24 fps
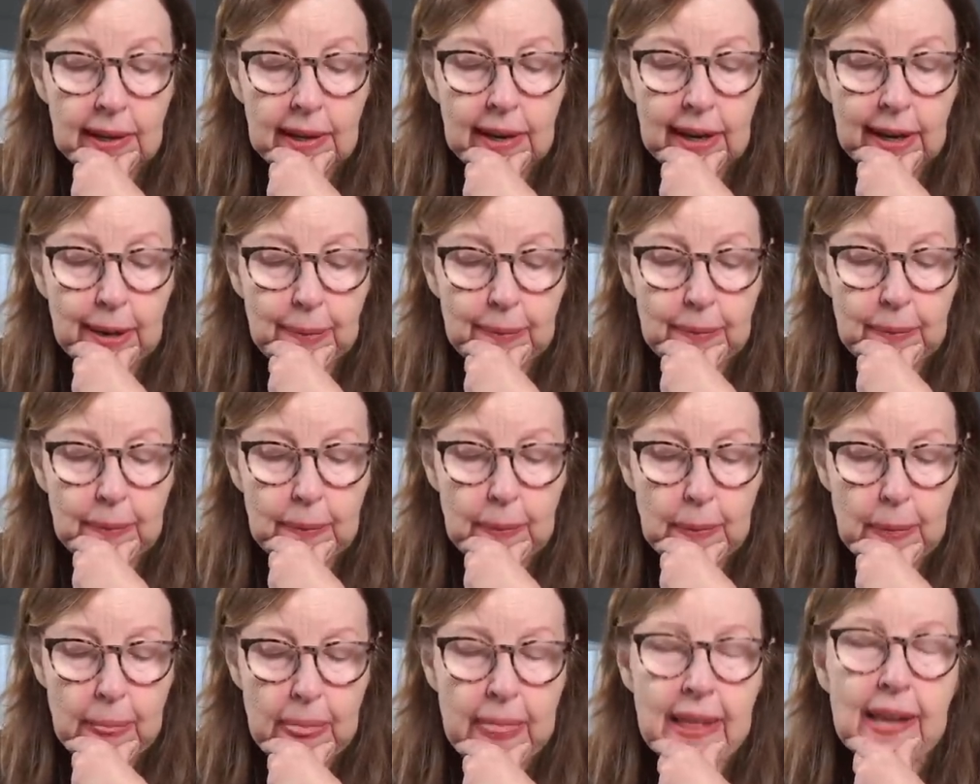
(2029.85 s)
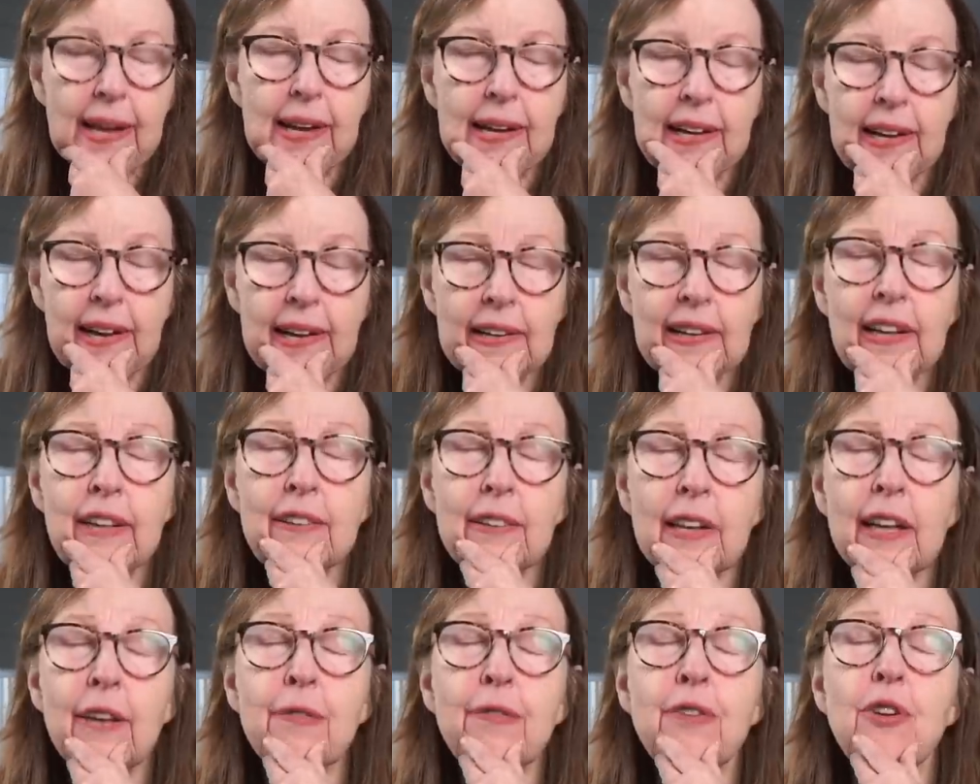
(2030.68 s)
Um,
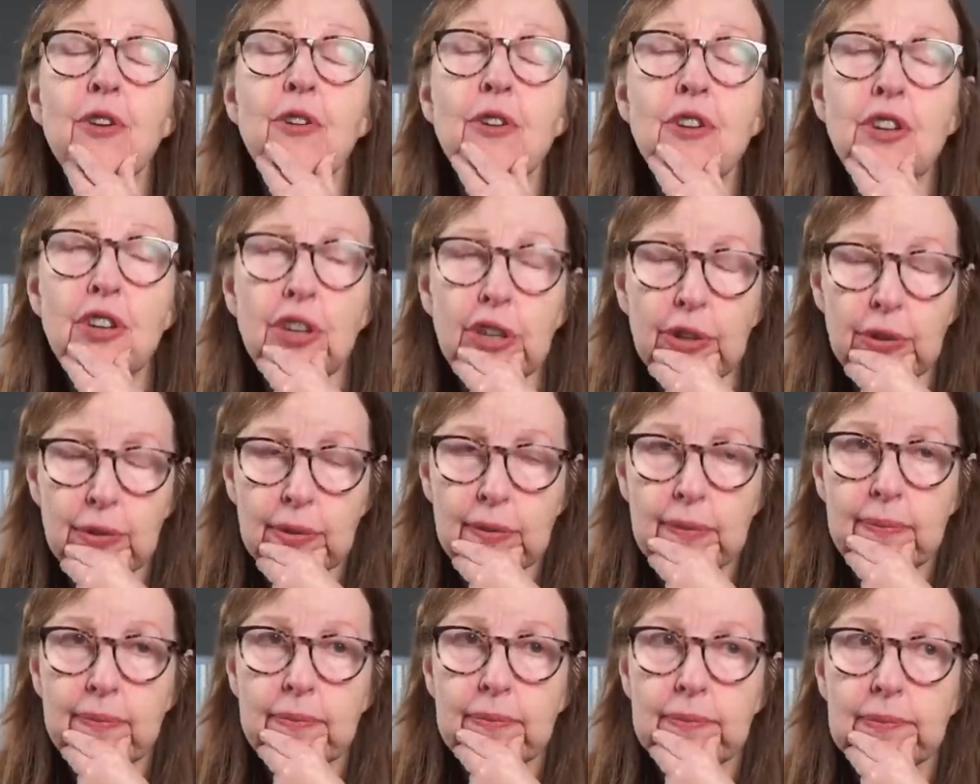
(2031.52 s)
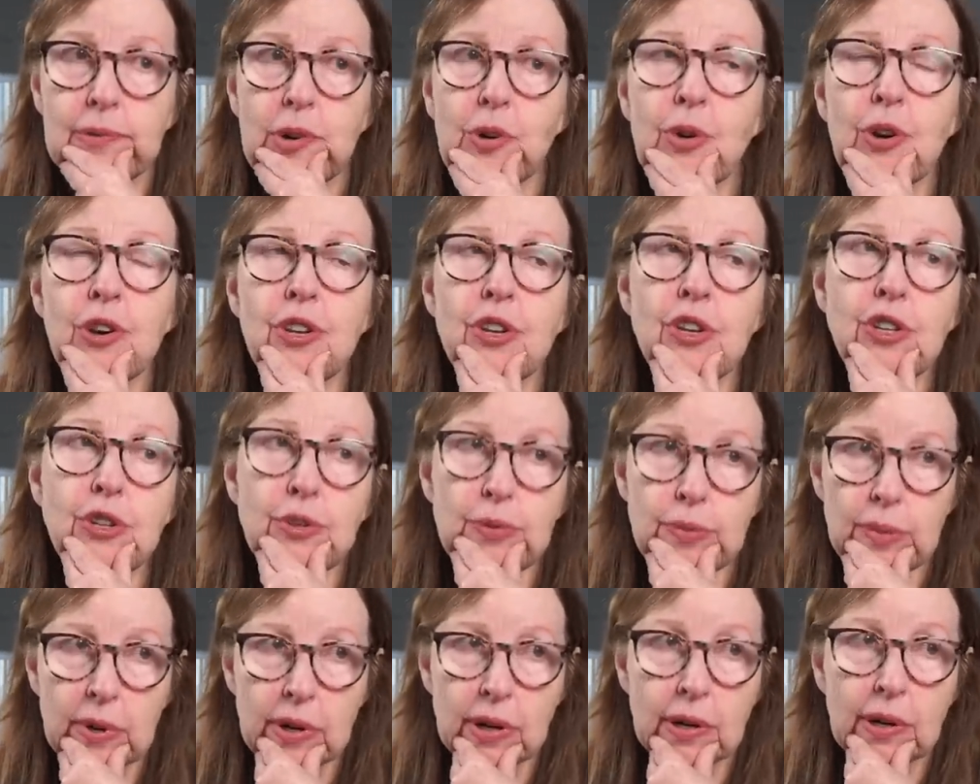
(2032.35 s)
if, if you're new or
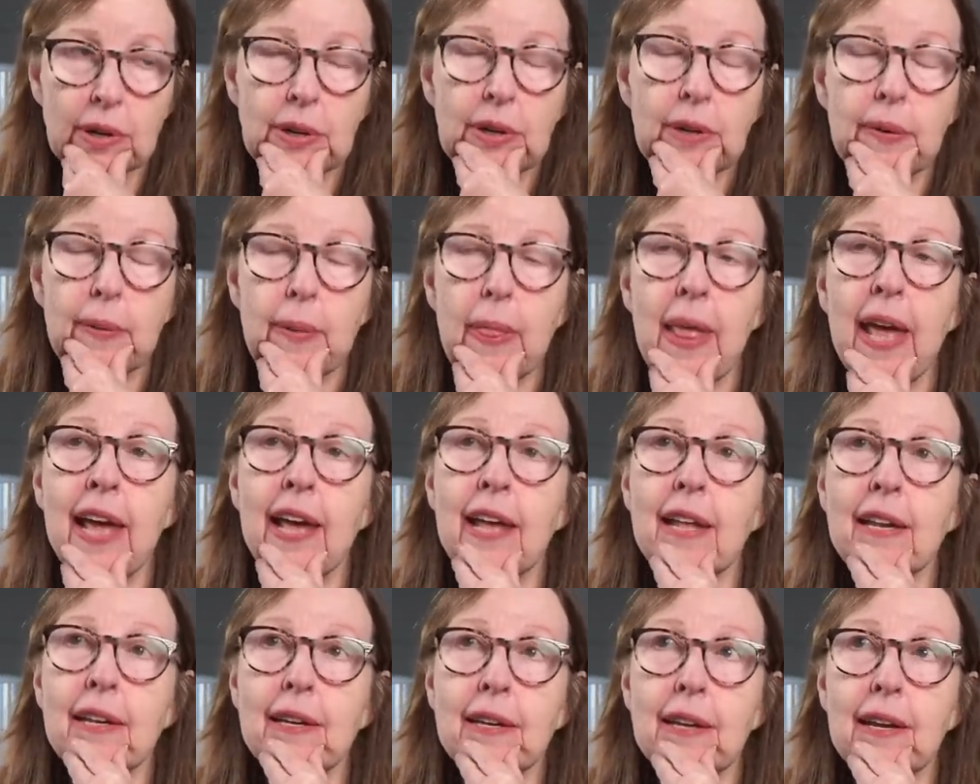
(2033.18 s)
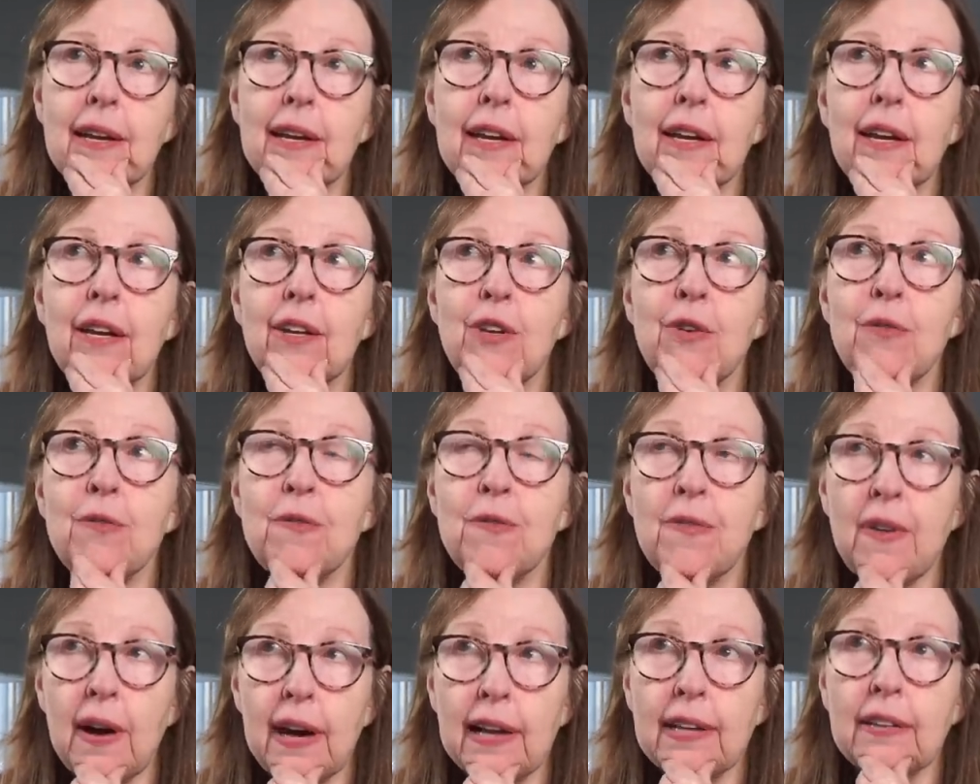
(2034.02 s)
newer and you
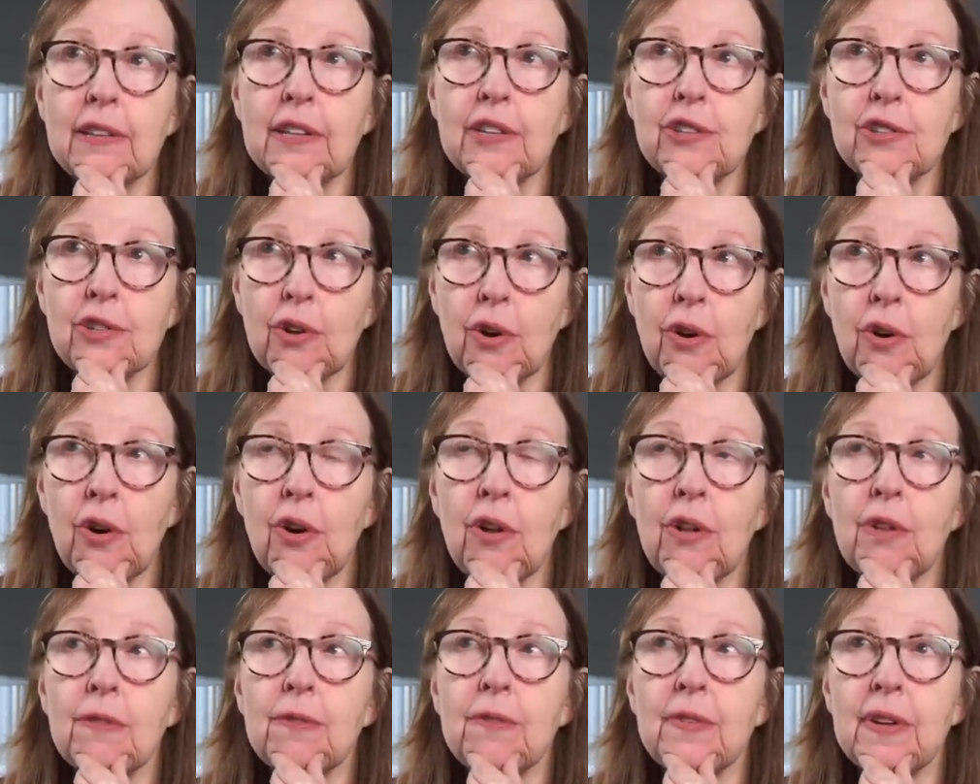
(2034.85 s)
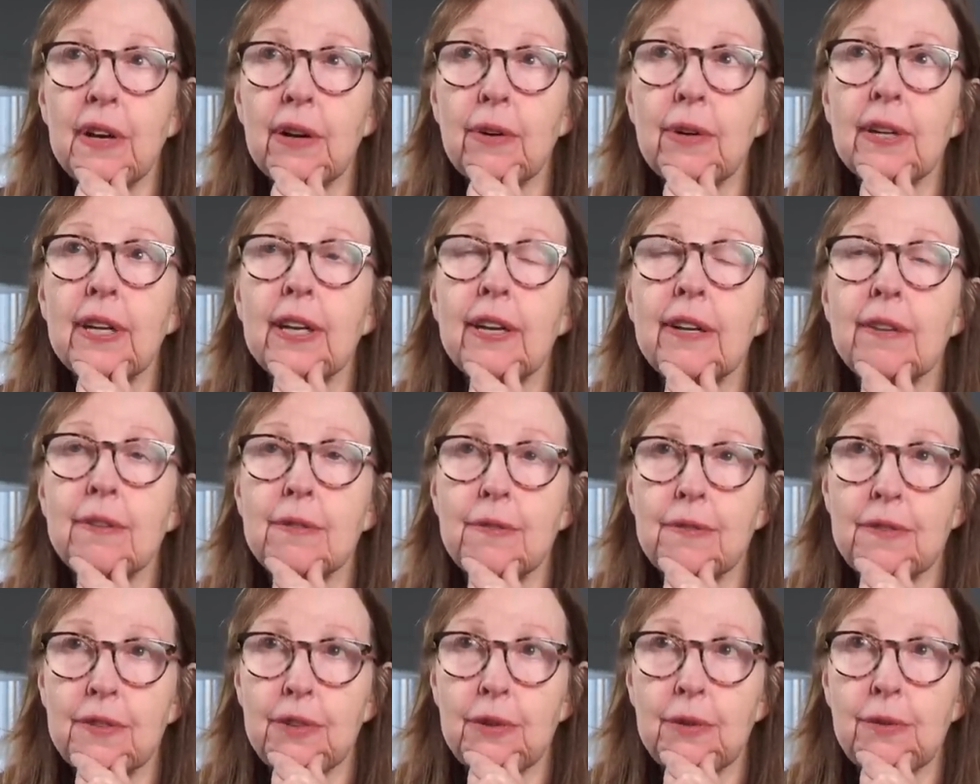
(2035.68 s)
find this all very
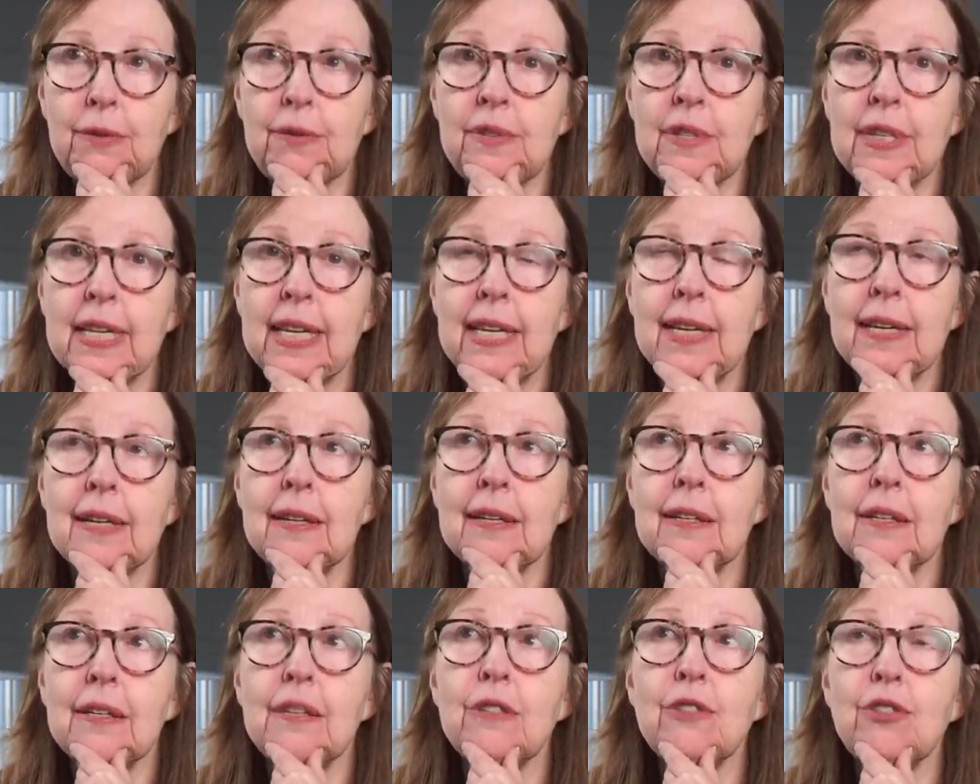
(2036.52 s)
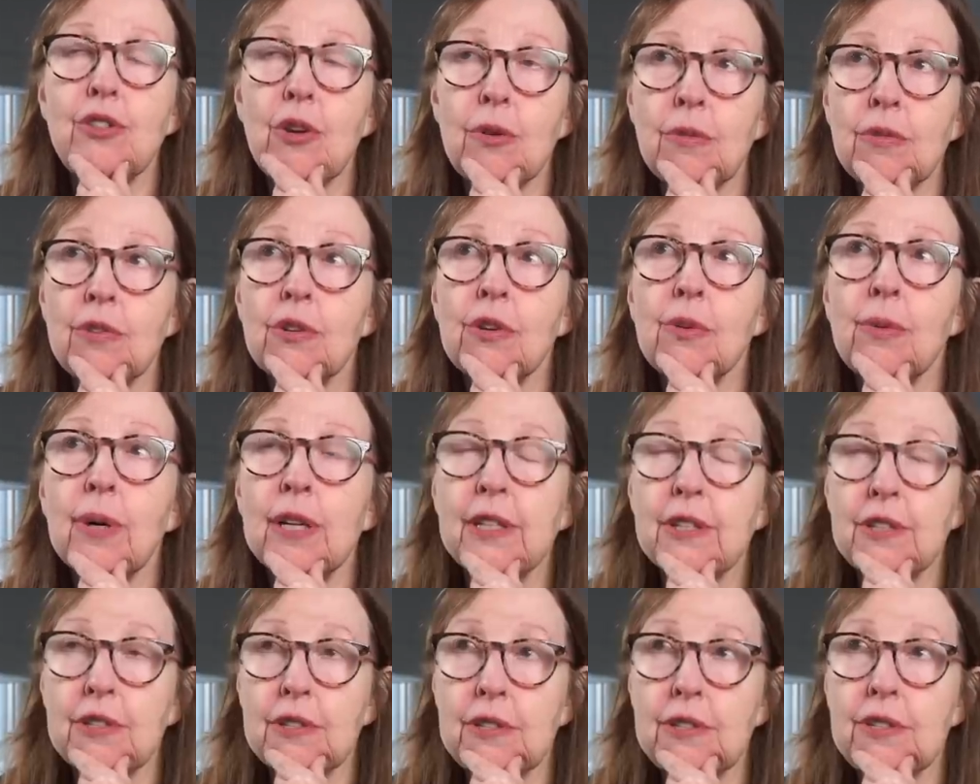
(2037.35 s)
confusing, you don't know
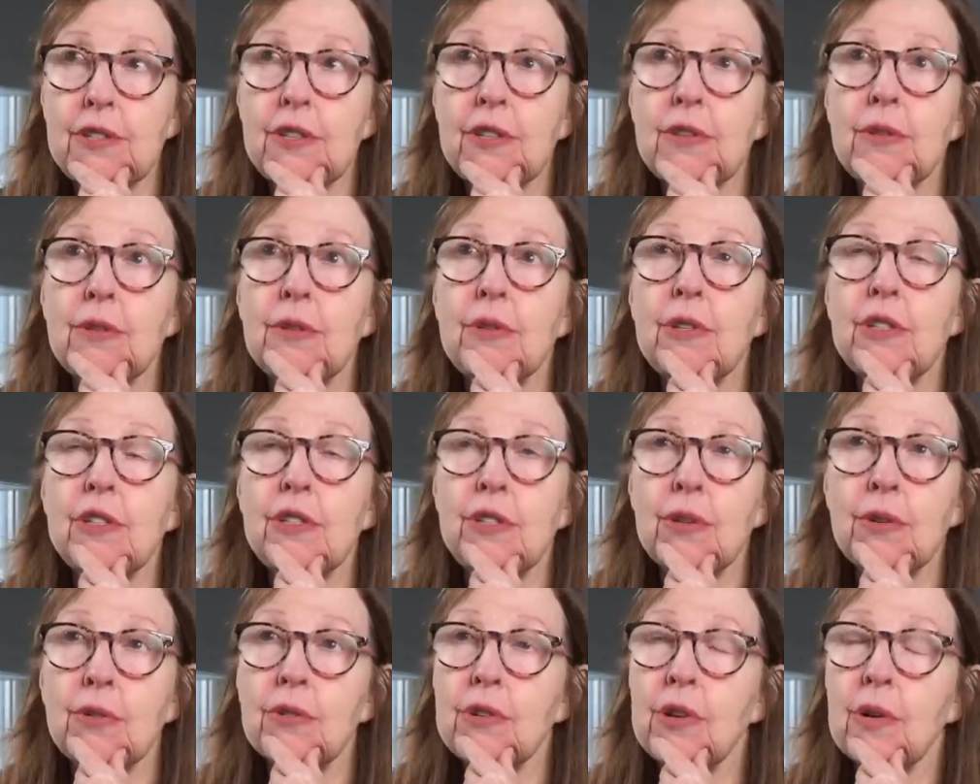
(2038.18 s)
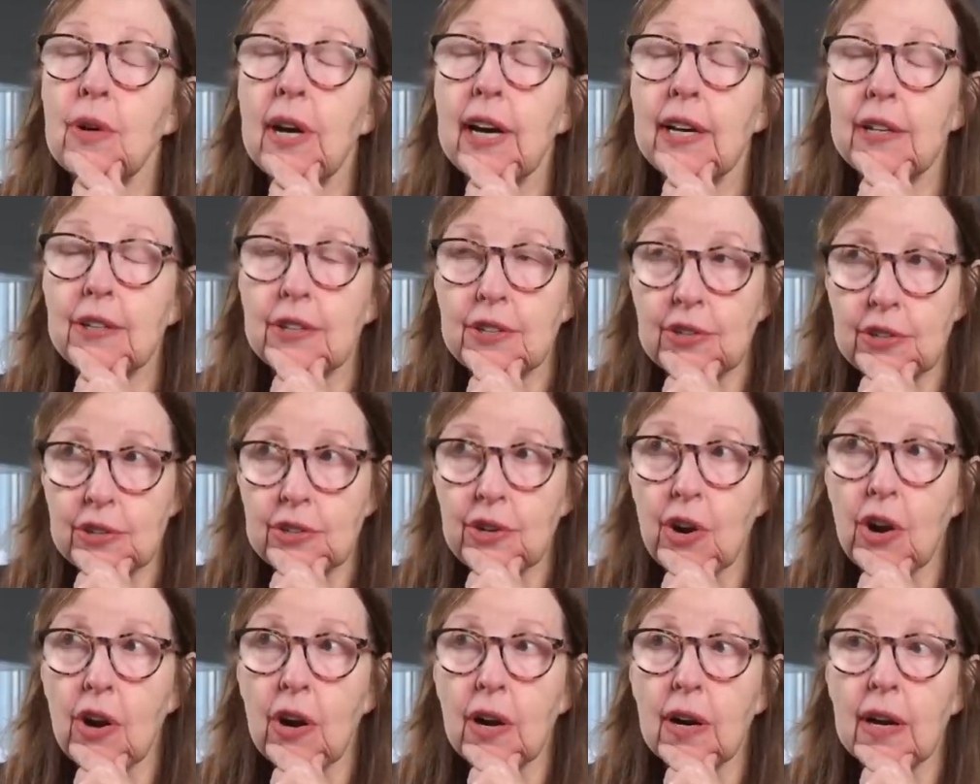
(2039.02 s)
what to do, you don't know how to
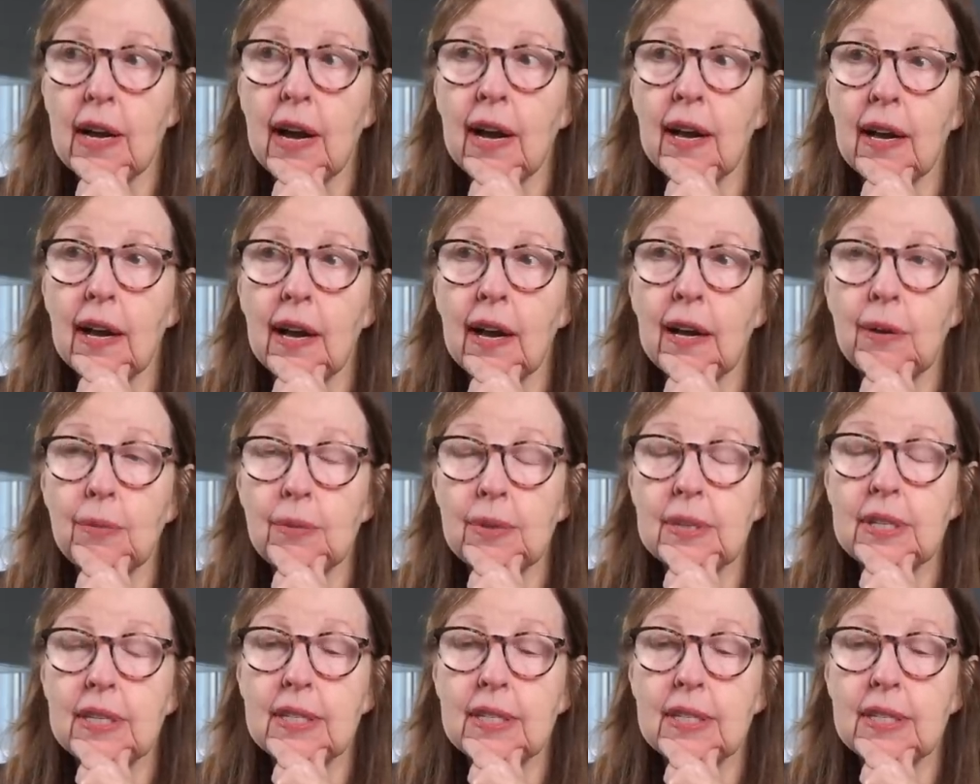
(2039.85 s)
start, I, I would